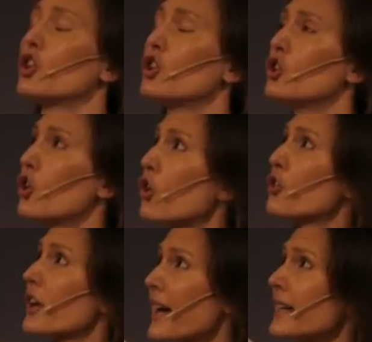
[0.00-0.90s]
not
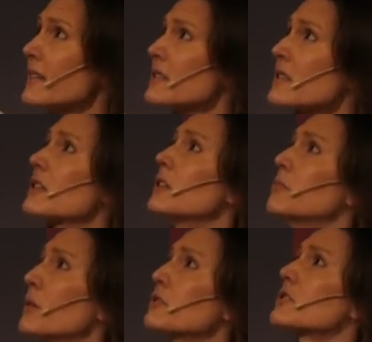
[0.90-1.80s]
the case that
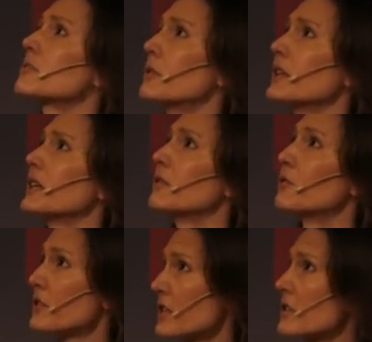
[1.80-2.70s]
most money in
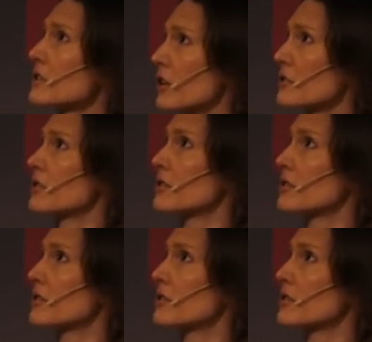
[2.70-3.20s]
physics goes on